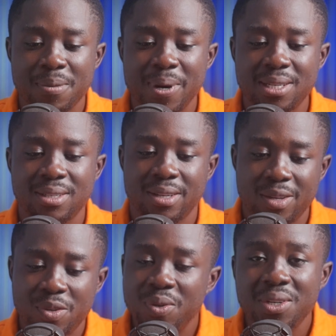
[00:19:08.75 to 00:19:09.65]
But
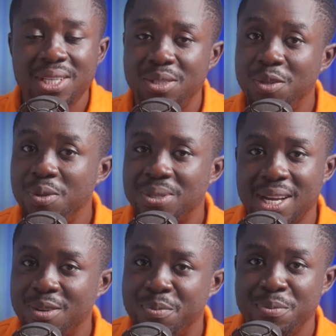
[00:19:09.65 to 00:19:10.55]
you don't need to use
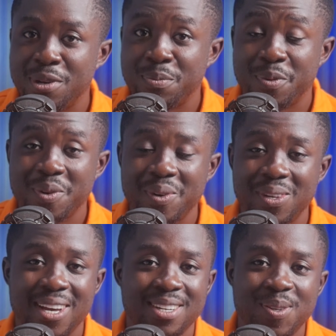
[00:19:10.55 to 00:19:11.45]
Adobe Premiere Pro.
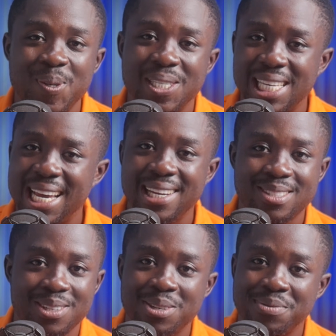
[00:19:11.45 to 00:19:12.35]
You can use any
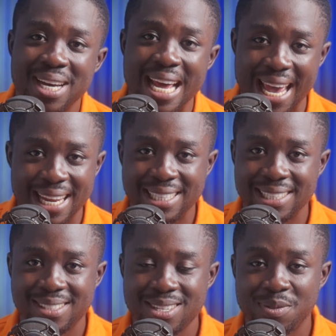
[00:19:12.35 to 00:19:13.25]
sort of other
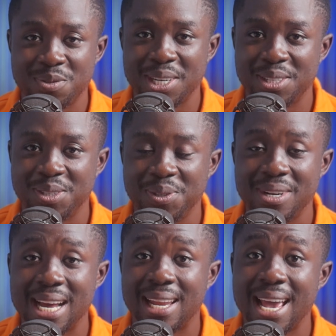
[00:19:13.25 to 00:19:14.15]
editing software to do
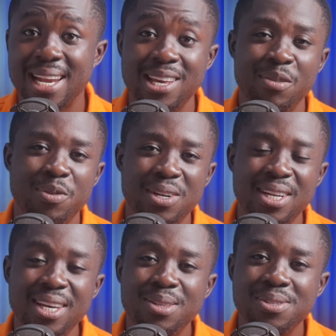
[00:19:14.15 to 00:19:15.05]
that. And if you
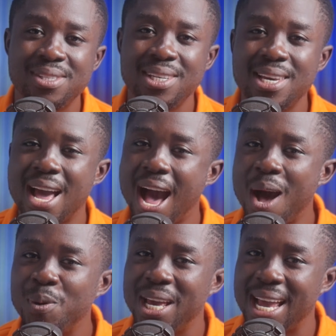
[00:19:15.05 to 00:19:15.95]
need to see
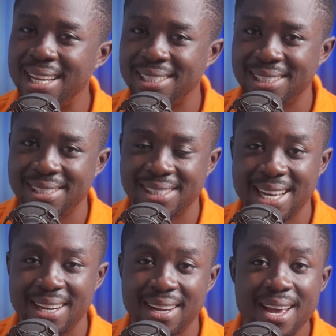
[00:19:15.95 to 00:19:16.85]
how the editing is
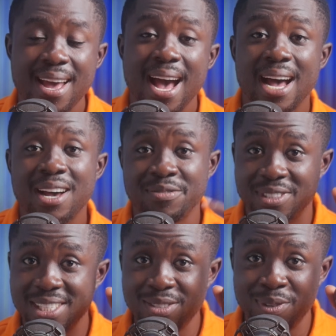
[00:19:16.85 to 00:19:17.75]
done, I
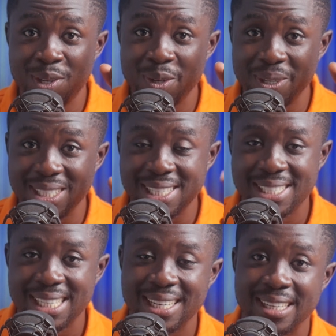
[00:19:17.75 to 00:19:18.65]
have this video on
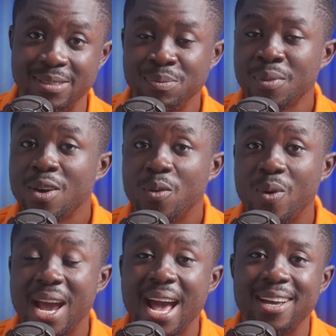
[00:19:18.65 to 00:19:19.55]
this channel
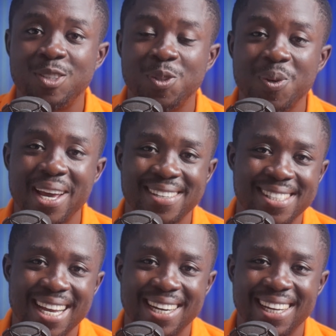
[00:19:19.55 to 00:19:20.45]
where I show
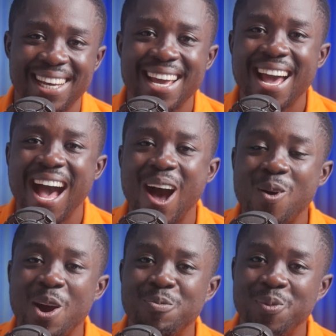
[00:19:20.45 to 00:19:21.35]
exactly
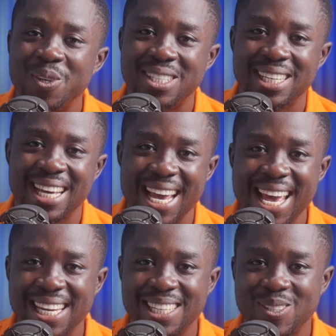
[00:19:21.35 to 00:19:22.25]
how I mostly
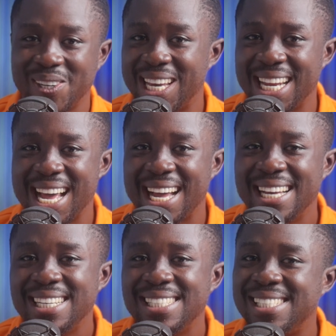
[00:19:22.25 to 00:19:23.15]
edit together
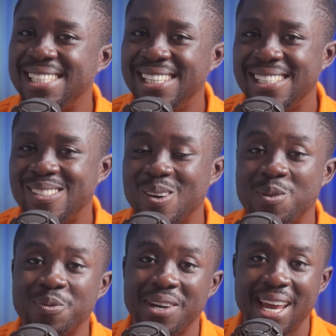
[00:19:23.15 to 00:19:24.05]
scenes
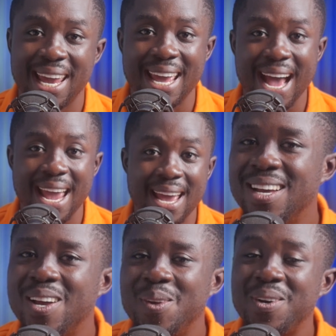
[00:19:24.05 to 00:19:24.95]
of AI.
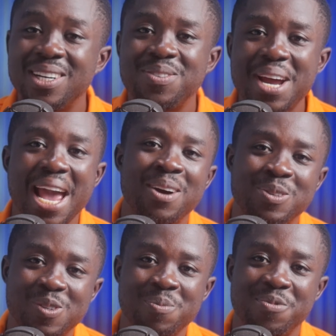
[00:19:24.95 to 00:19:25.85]
You can try
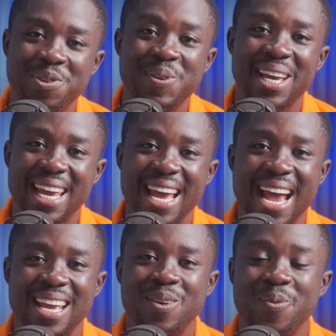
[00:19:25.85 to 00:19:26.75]
out Top View
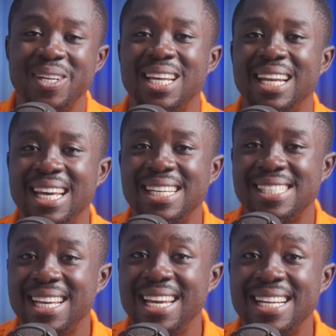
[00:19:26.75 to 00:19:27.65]
AI with the
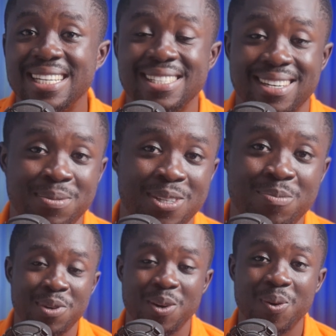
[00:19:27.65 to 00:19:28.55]
links in the
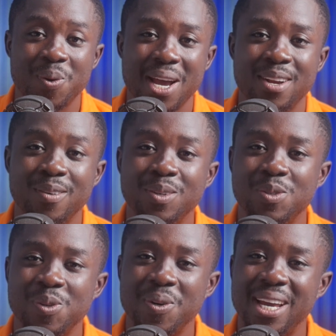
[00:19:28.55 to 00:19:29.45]
description below and
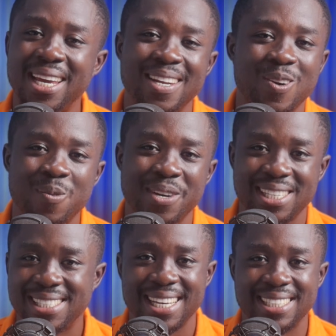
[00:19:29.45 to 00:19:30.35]
also in the
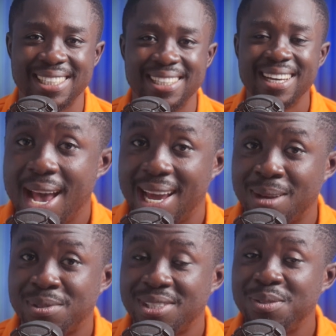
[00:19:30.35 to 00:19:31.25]
comment section. And
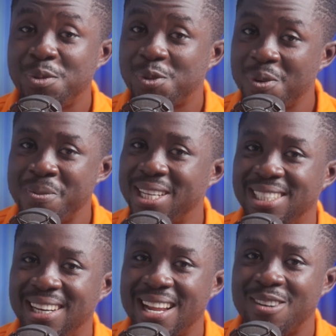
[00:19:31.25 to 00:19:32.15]
I'm still so
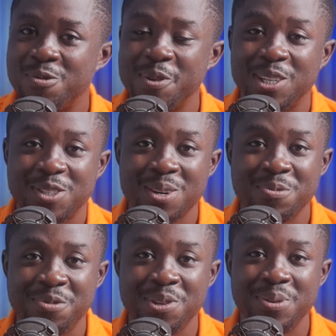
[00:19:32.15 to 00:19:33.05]
much in love with
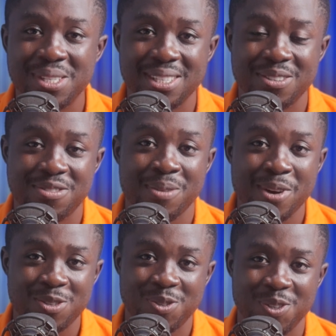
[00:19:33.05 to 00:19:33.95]
Top View's
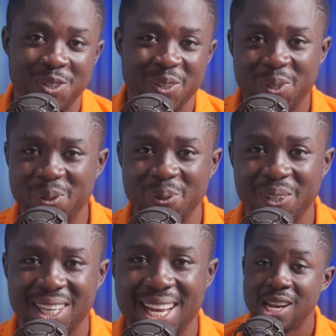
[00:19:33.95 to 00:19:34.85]
Drama Studio
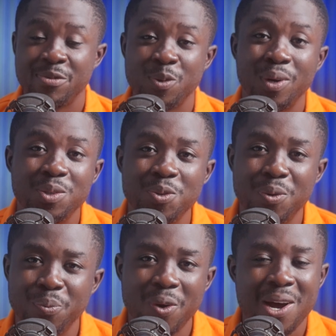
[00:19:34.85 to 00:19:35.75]
tool. And if you want to
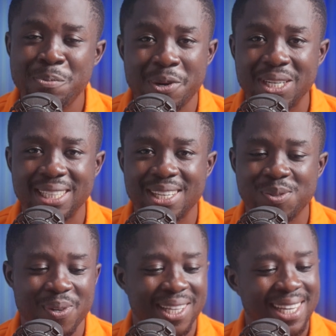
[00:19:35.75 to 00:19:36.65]
know more about that
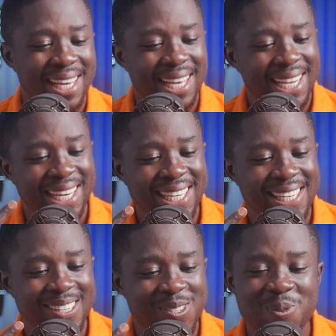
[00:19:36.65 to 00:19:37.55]
as well, click
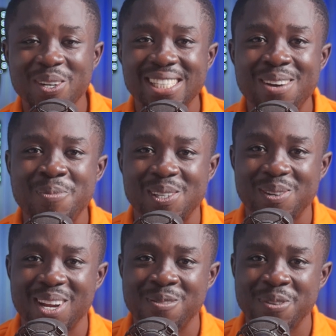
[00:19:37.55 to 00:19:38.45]
here to watch that
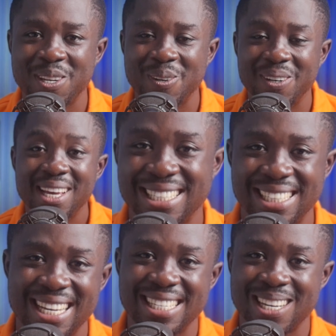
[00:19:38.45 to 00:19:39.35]
particular video.
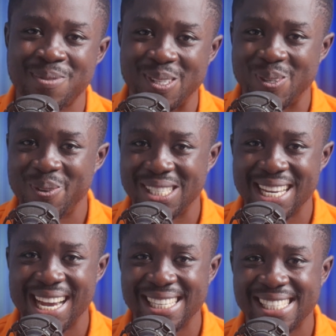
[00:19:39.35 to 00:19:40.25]
Until next time, as always,
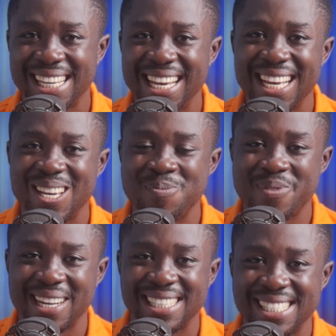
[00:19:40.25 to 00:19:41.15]
guys, keep
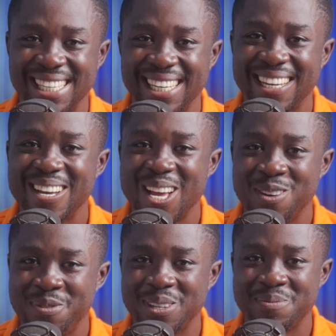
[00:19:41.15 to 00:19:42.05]
practicing
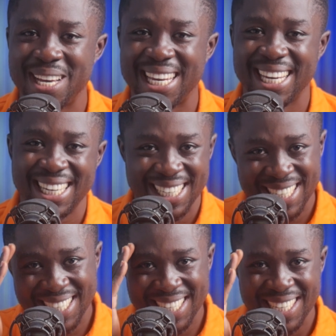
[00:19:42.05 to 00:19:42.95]
filmmaking.
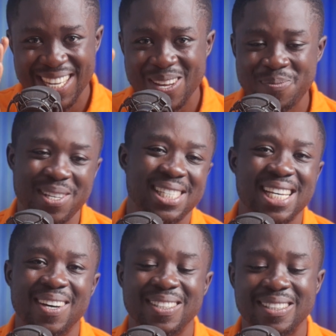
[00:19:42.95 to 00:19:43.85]
Peace out.